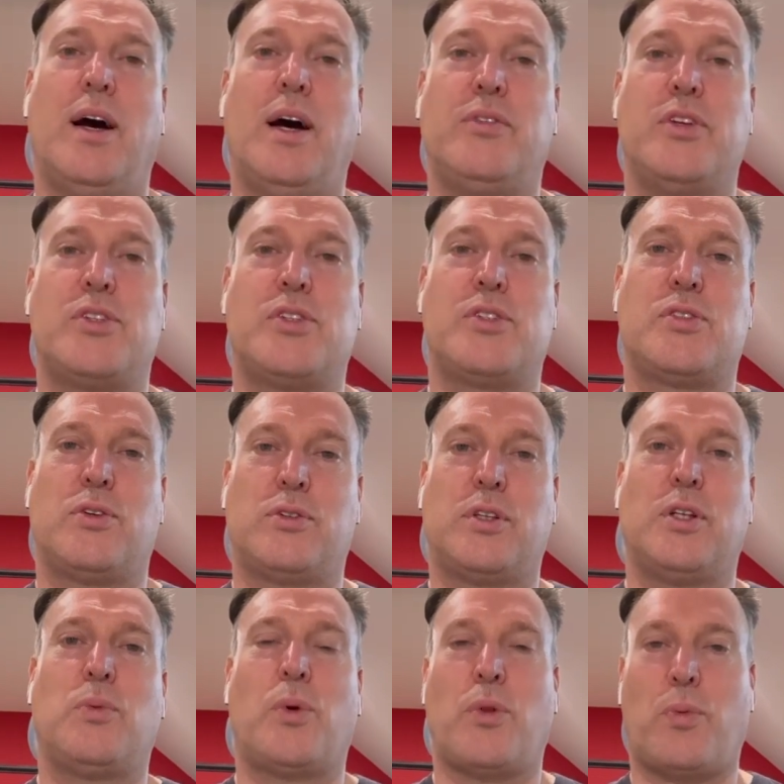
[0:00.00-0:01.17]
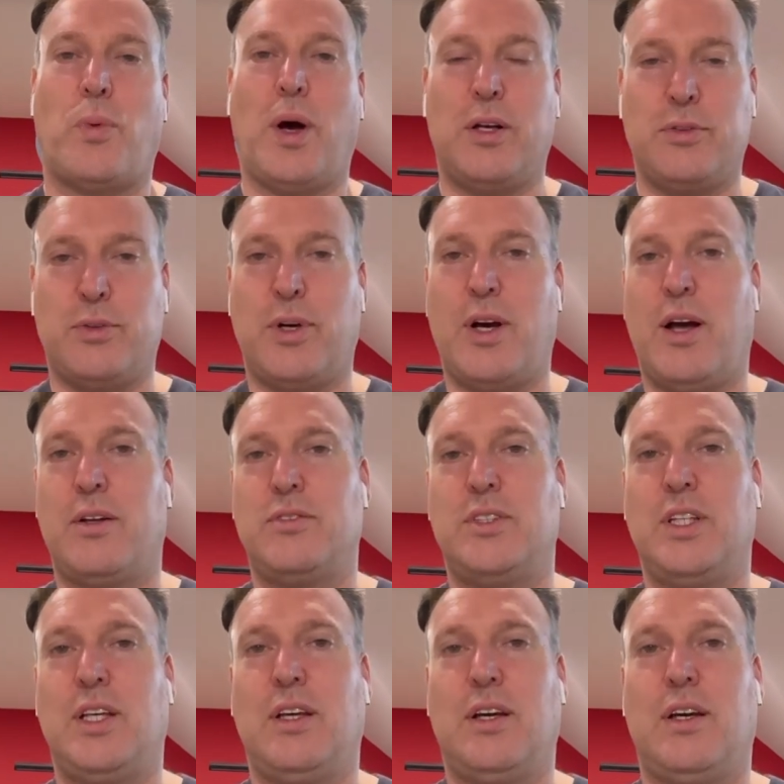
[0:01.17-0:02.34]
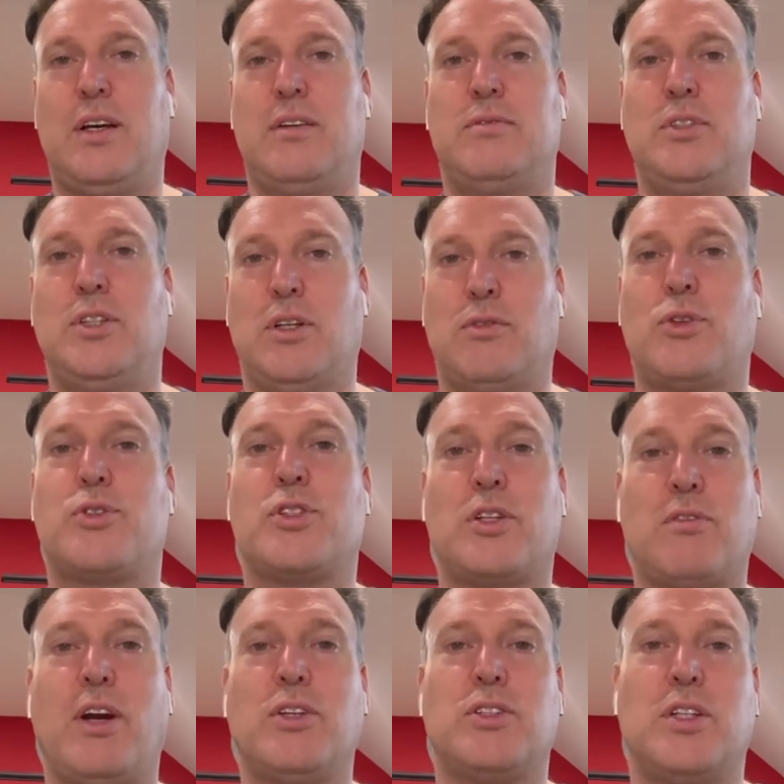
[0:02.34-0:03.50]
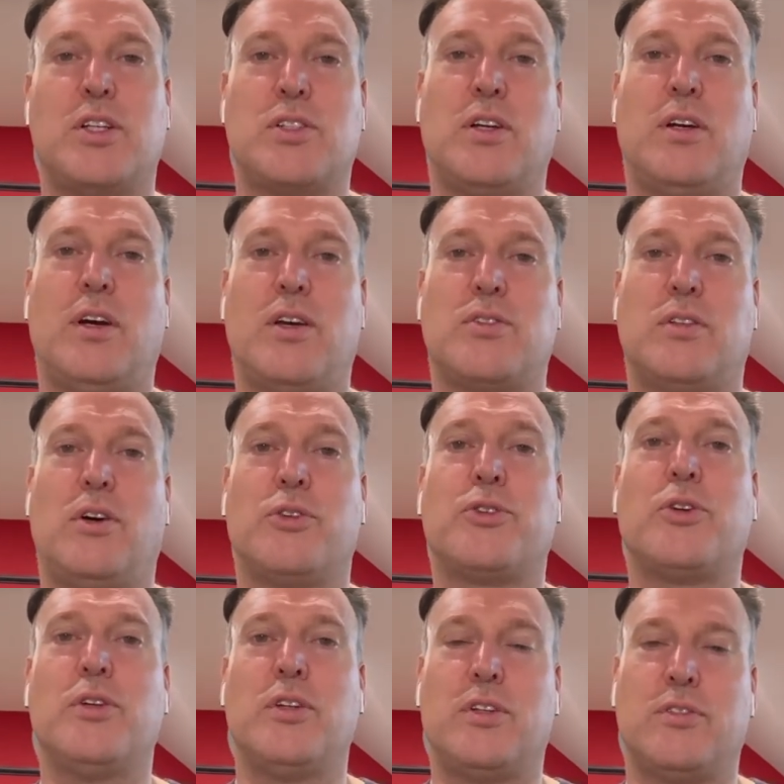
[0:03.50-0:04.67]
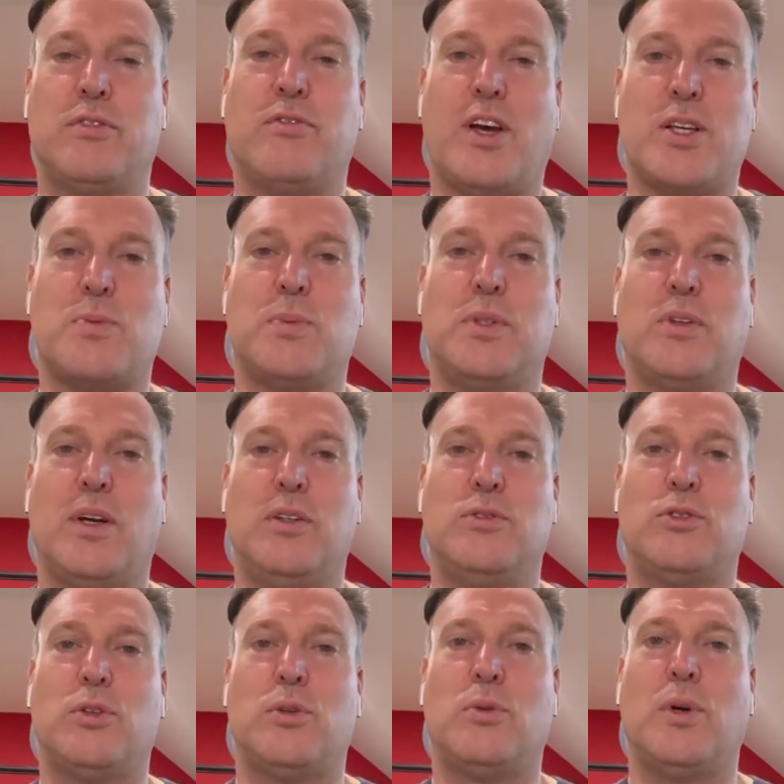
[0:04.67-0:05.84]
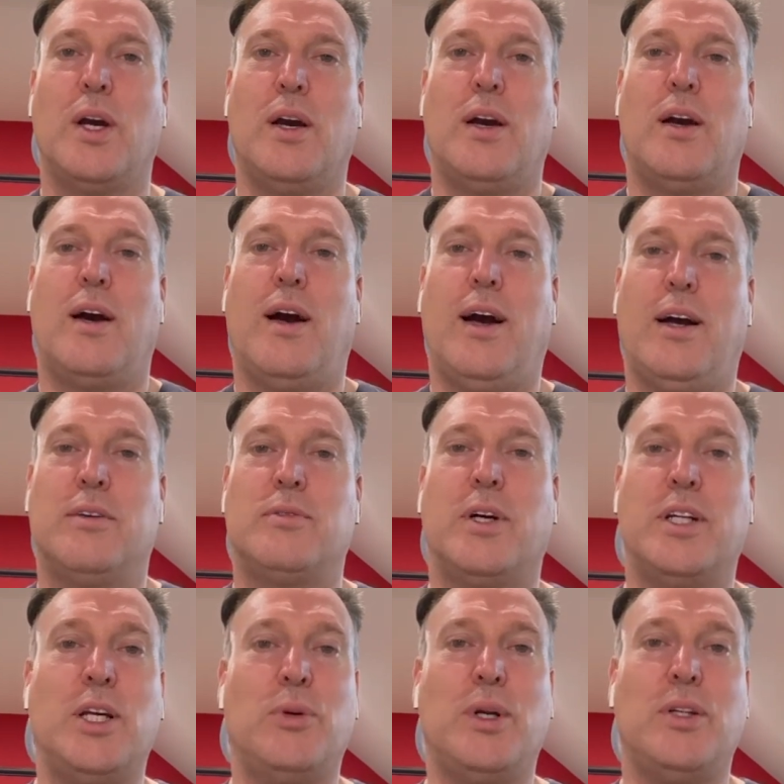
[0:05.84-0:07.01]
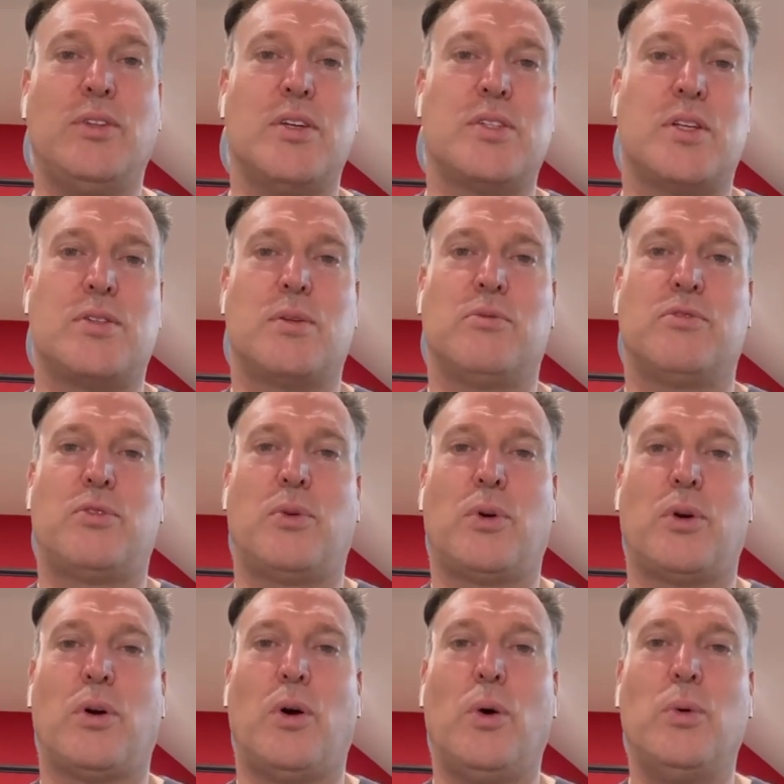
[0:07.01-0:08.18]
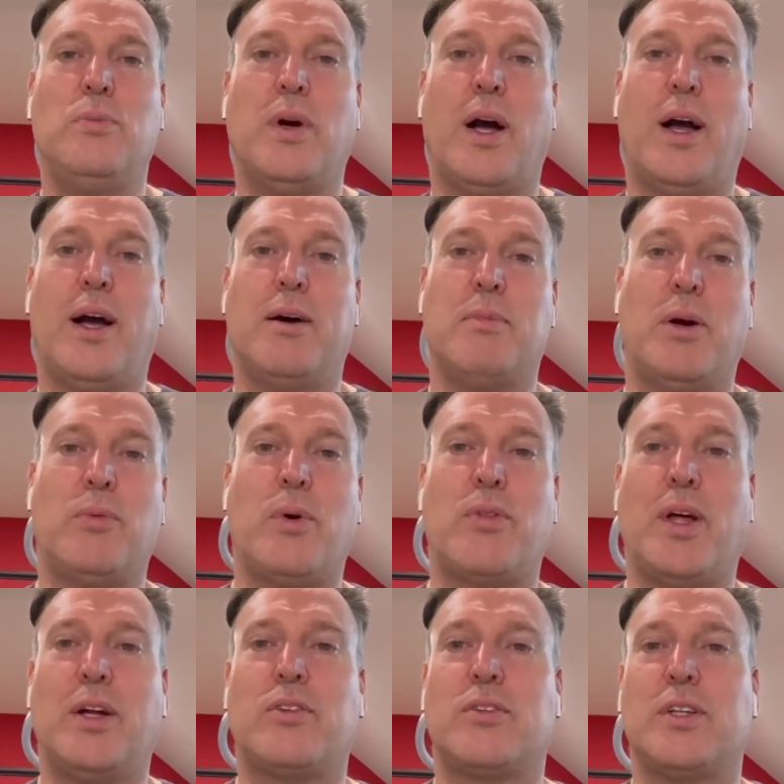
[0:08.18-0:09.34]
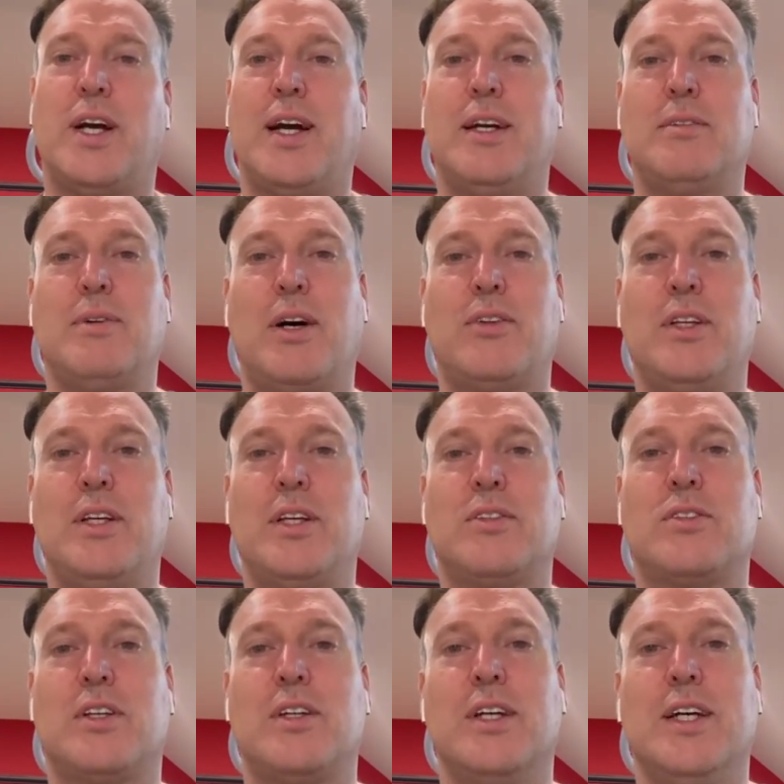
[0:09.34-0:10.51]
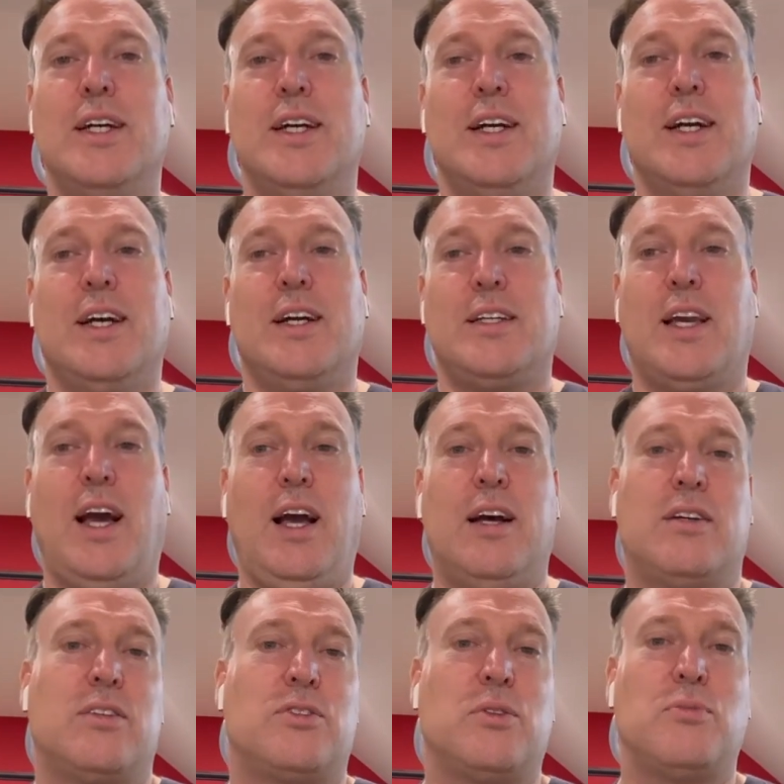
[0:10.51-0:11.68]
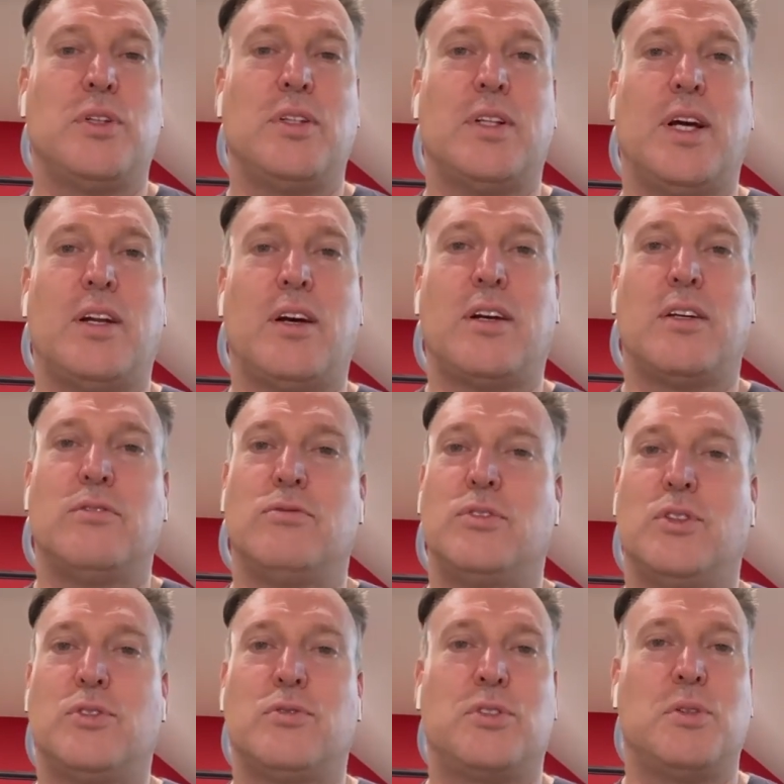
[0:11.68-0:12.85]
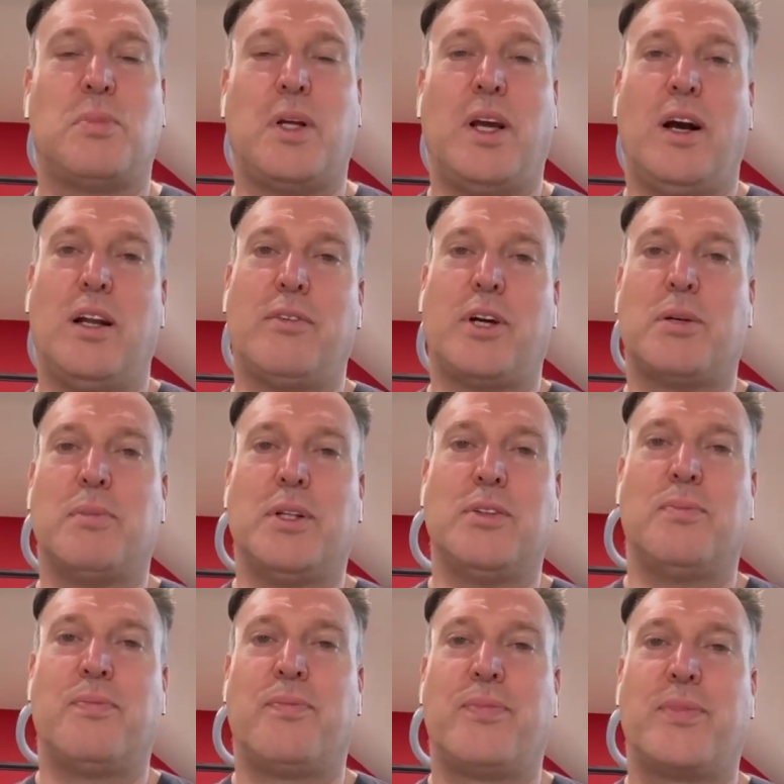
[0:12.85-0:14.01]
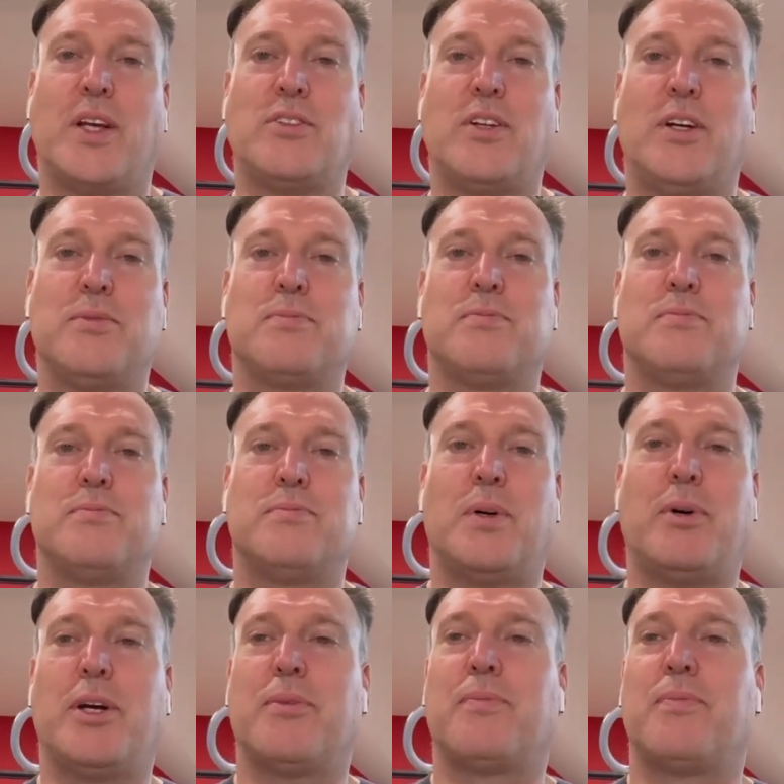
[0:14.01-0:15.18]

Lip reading: This is certainly worthwhile, the consideration as an alternative investment into a new heating system for your home. And with that, I think it's something that I can just simply highly recommend. Thanks a lot. Bye-bye.